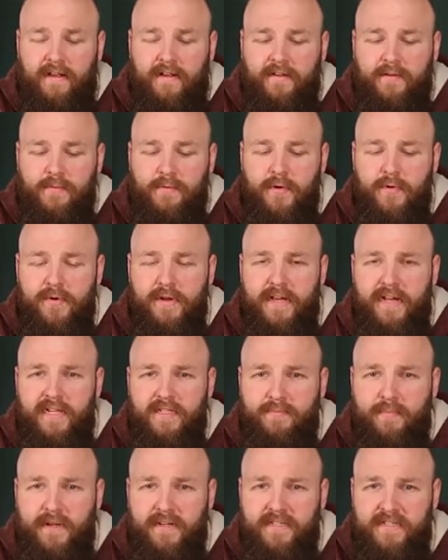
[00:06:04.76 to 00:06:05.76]
the brewery
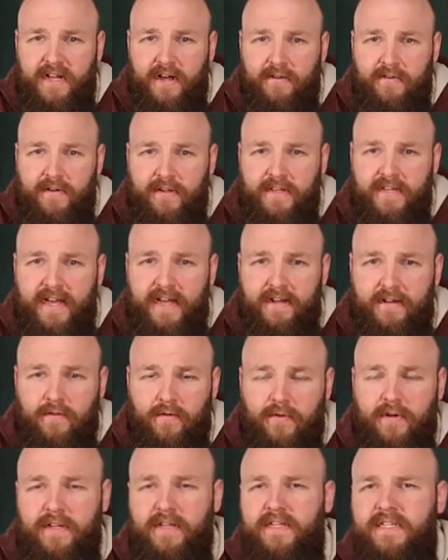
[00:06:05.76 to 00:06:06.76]
gets passed down again,
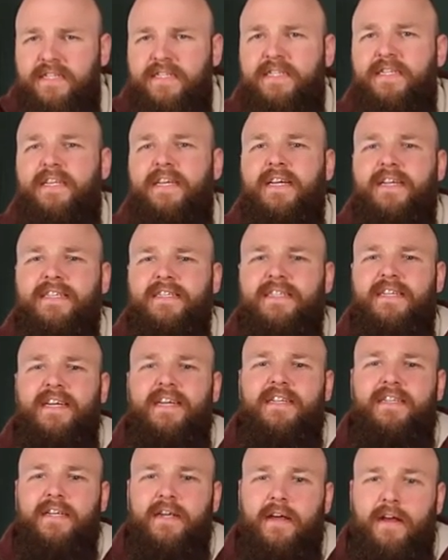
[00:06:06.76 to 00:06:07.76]
or at least the
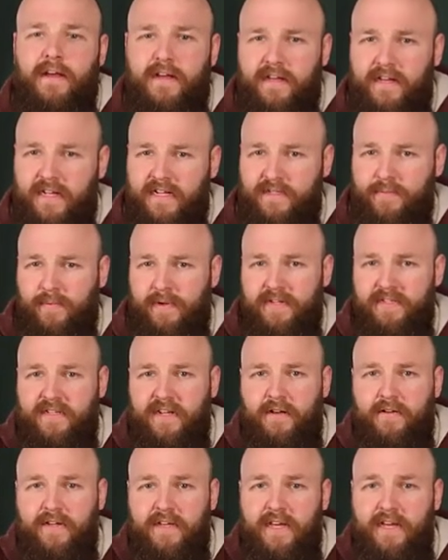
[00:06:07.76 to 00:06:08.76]
estate gets passed
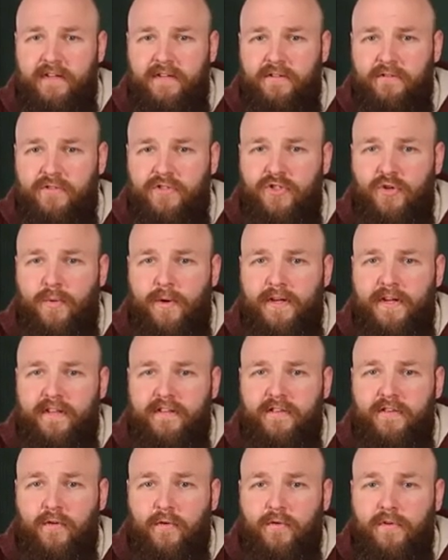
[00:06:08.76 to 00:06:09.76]
down again to Joanna
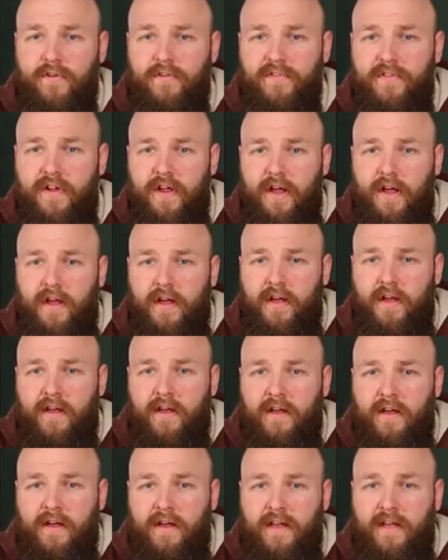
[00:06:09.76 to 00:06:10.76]
de Donker
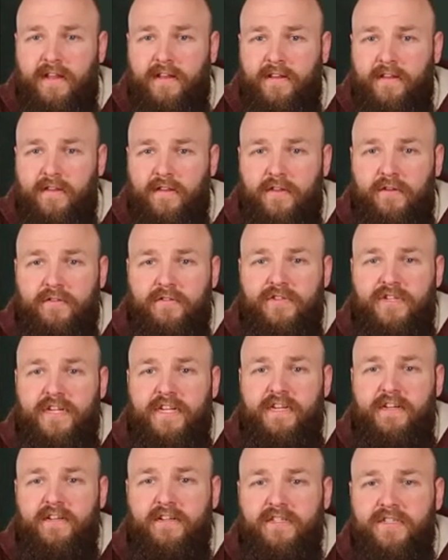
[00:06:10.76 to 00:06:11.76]
and
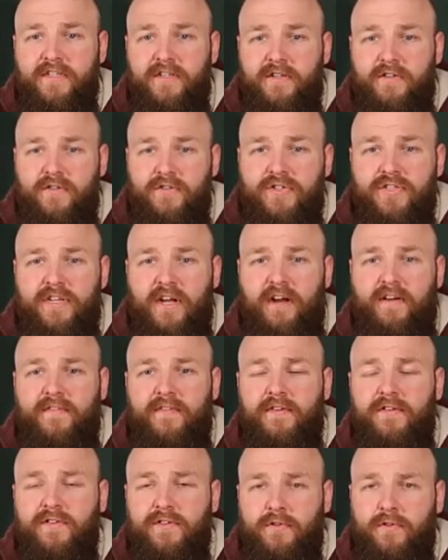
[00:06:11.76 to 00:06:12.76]
Eugenius
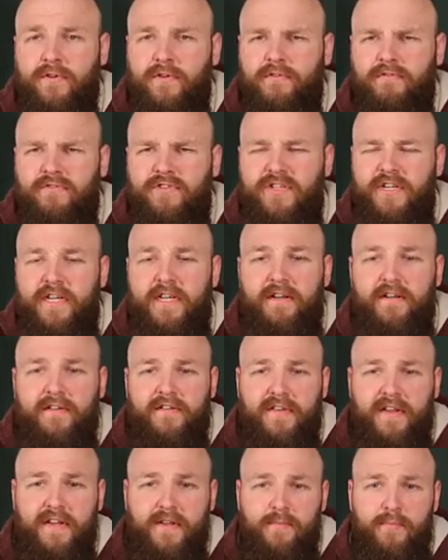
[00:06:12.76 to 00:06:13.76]
Gustavius or Eugene
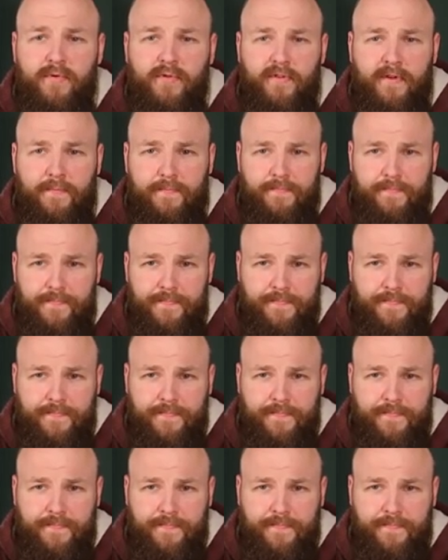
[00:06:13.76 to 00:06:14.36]
van der Putten.